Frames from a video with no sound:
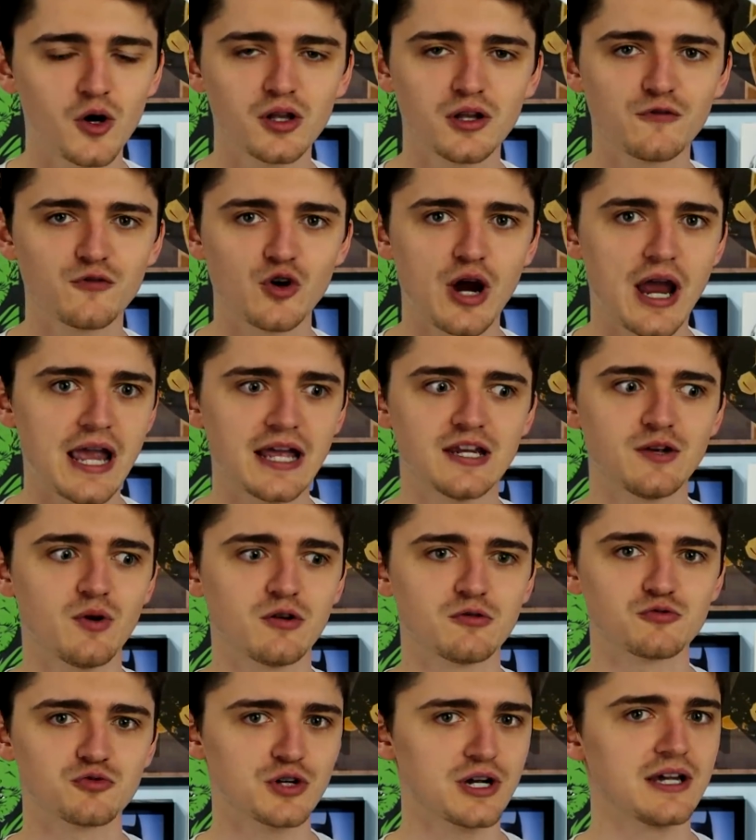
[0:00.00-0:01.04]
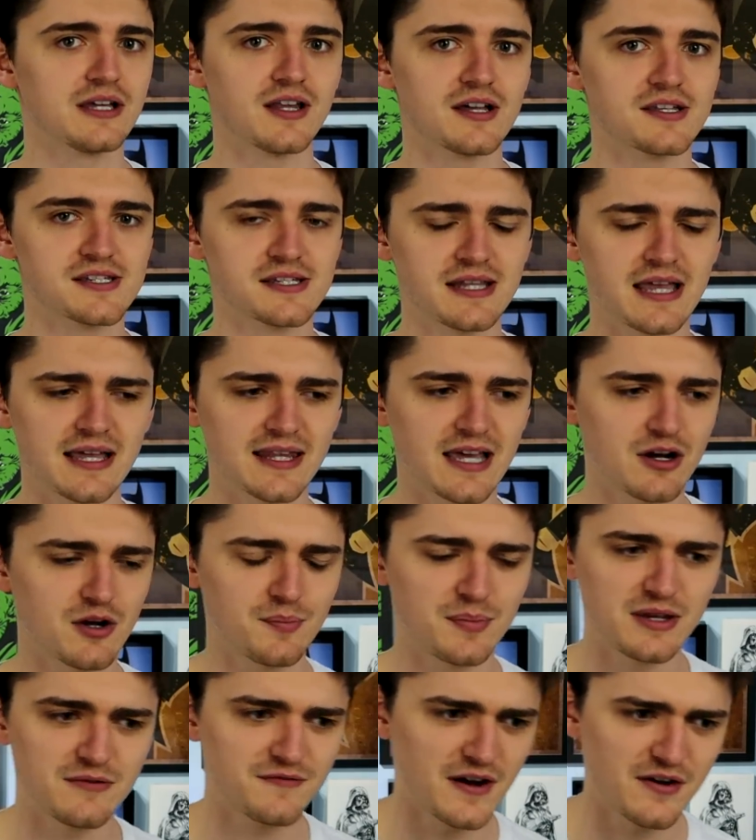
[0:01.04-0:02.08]
Oliver or anyone realizing that. That would
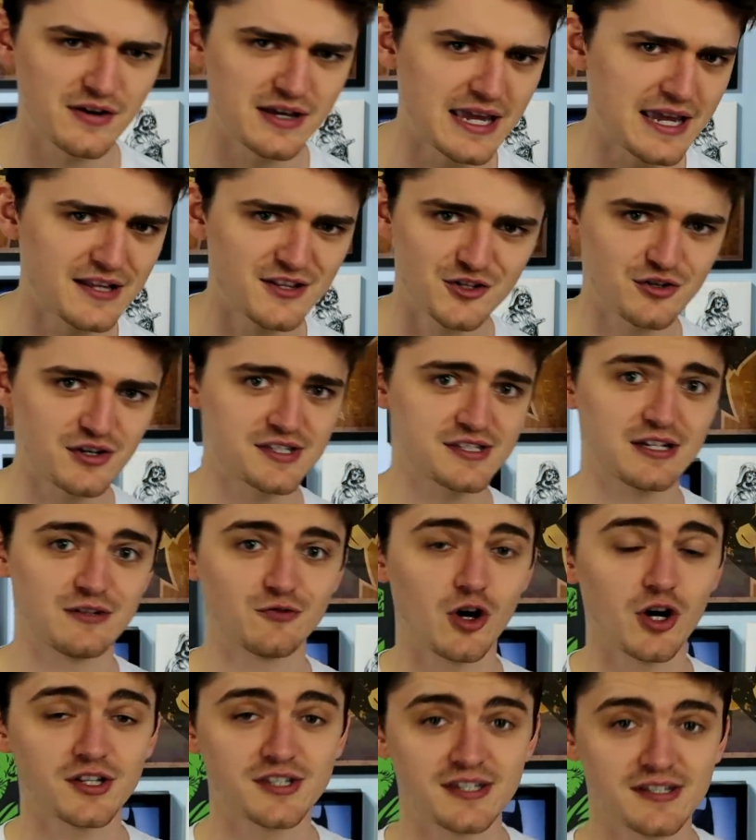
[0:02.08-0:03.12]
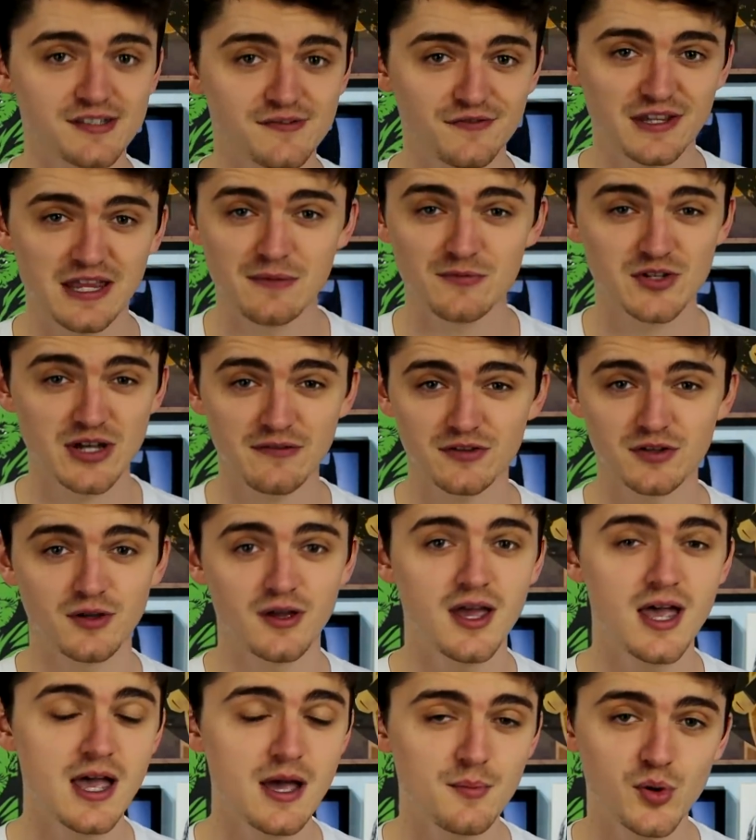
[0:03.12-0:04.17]
be very interesting writing for them to have to
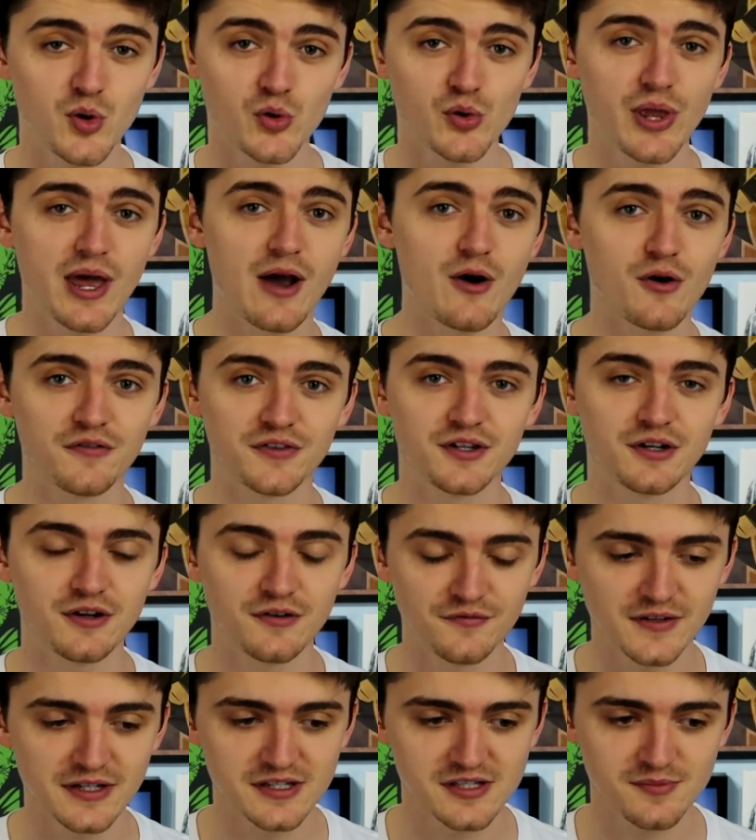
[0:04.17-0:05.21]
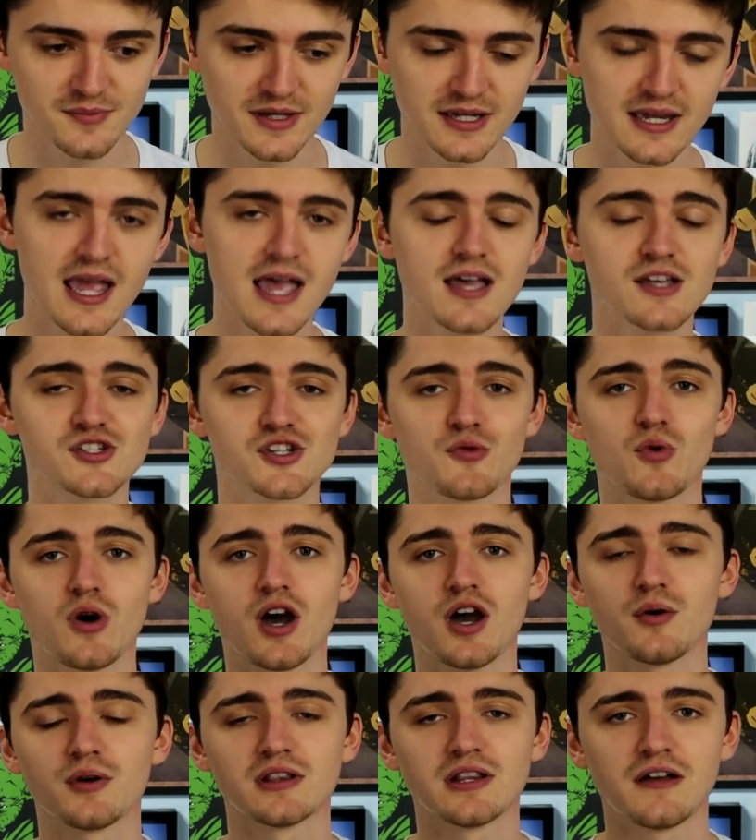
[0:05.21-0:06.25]
pull that off to convince me. So what
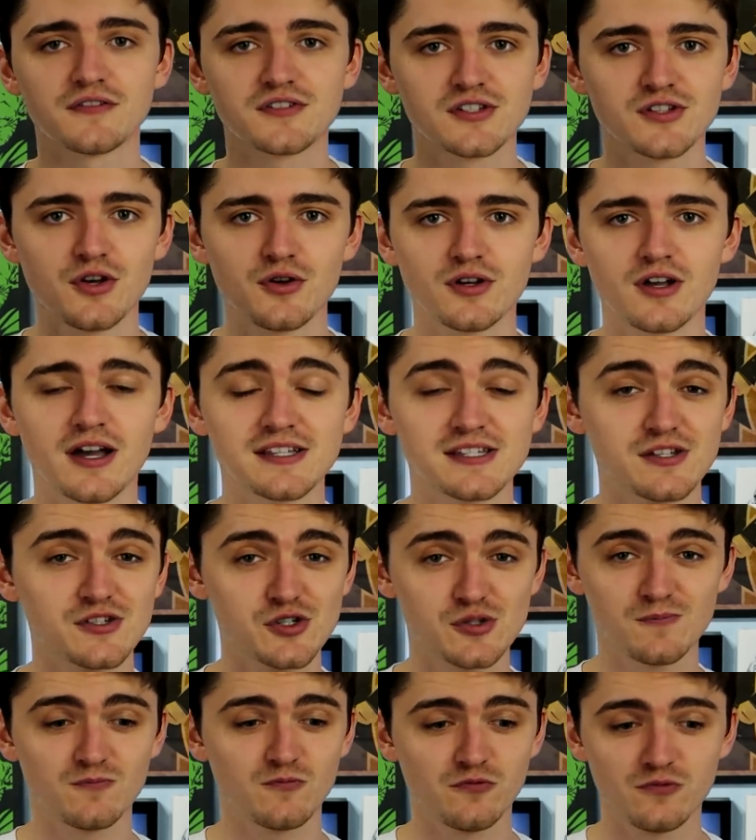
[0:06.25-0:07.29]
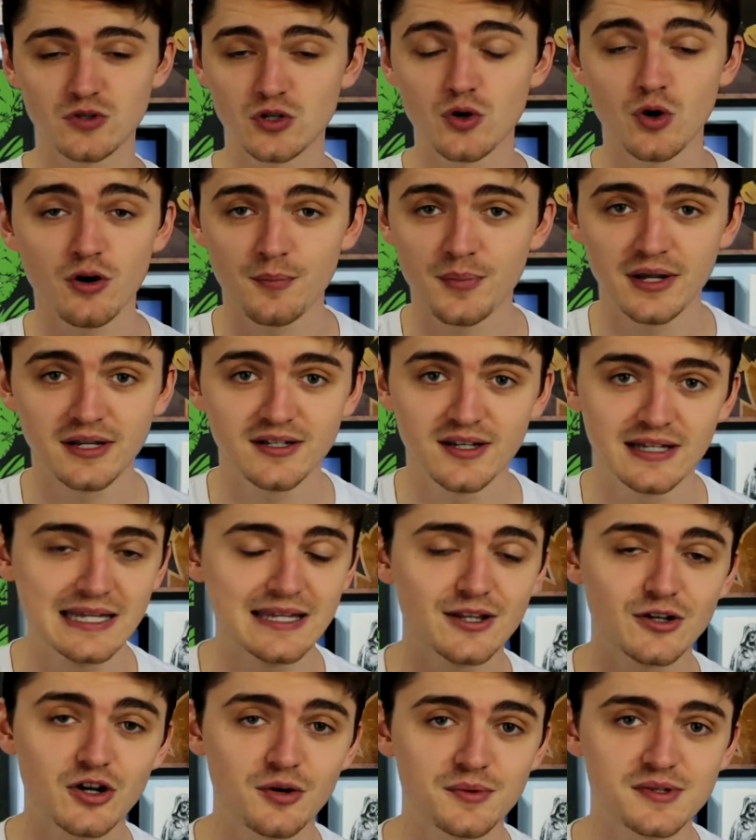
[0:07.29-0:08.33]
I would love to know, guys, is your opinion in
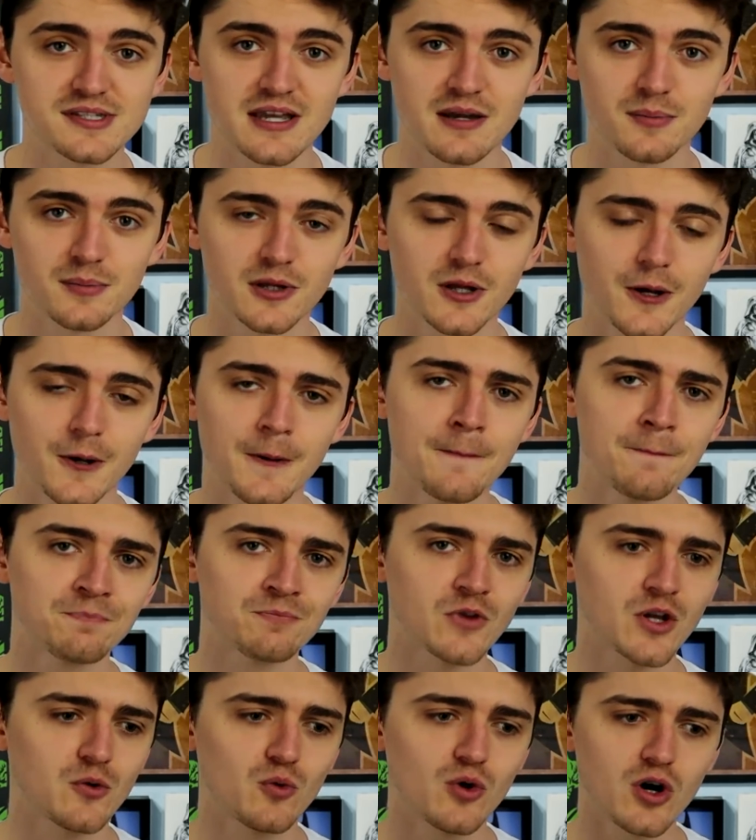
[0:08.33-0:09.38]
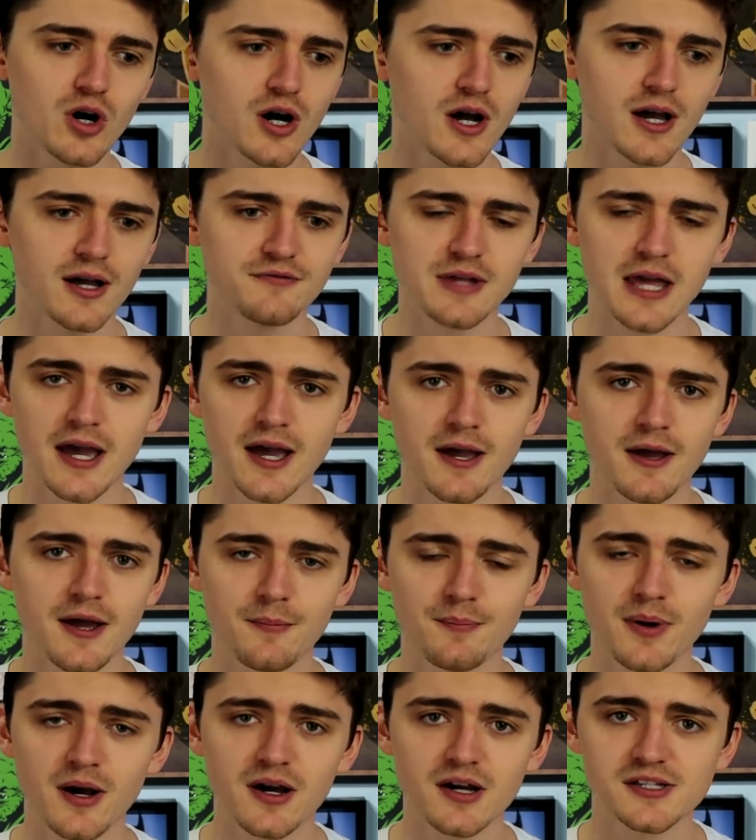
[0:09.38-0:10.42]
the comments down below. What
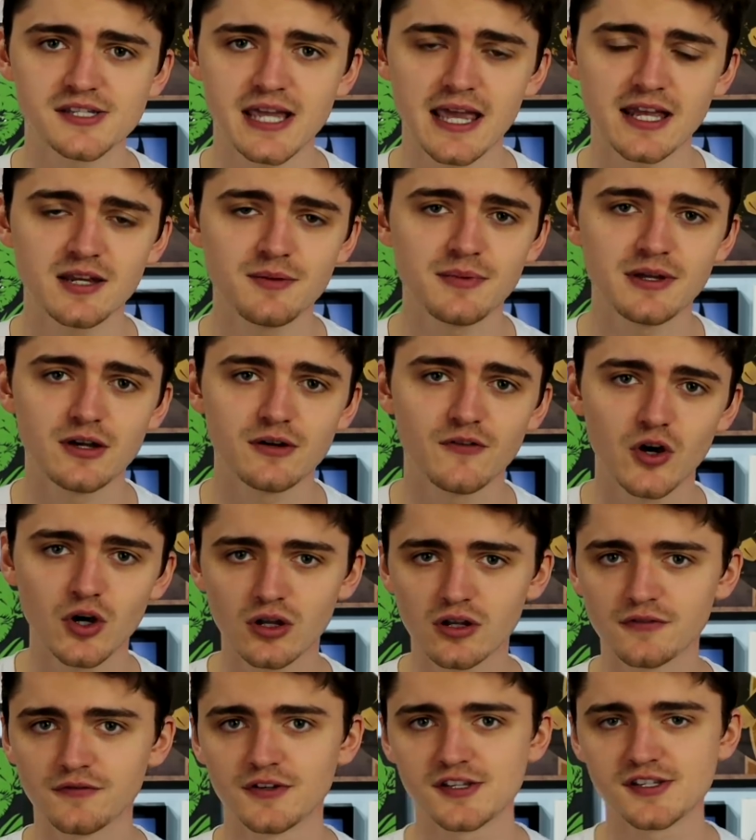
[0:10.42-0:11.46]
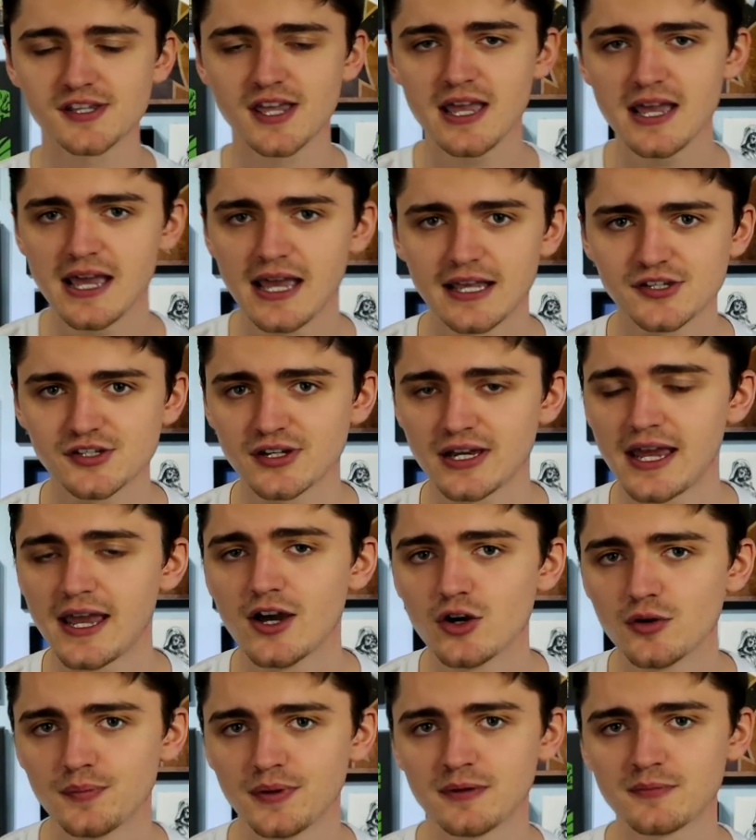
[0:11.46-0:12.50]
past enemy of Oliver's is going to
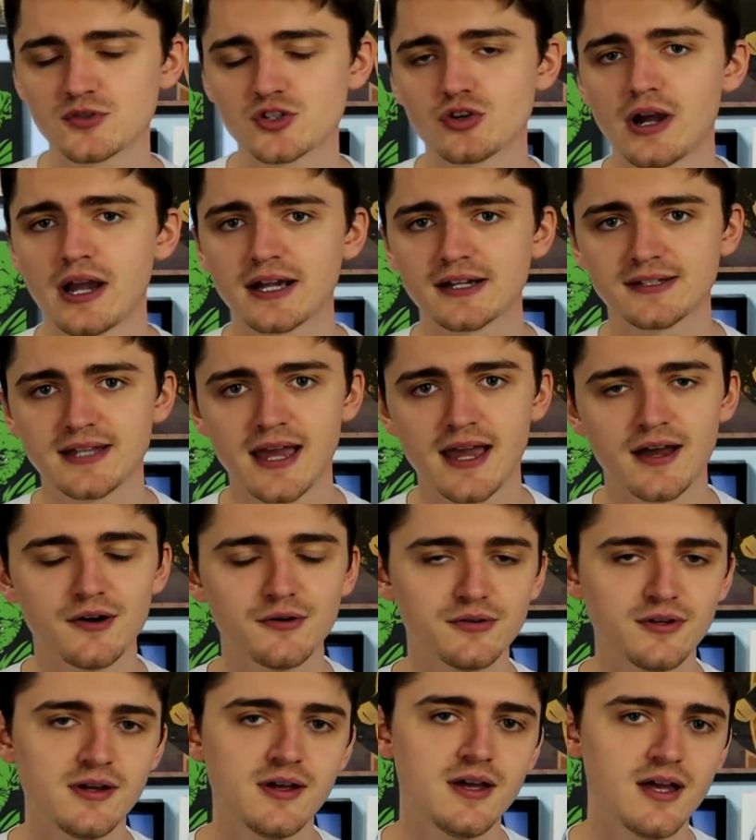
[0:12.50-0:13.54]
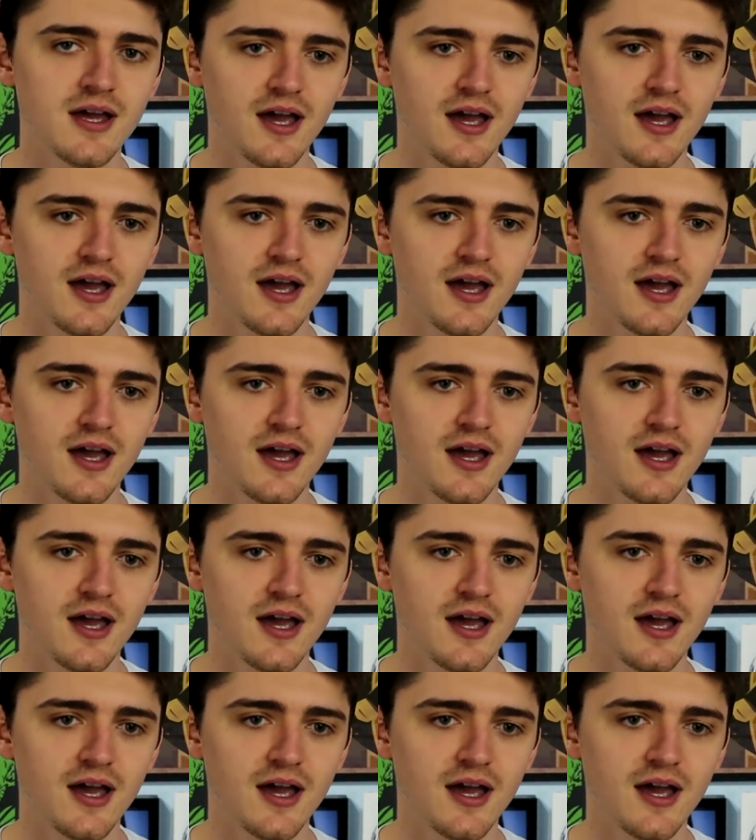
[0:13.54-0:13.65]
help him track down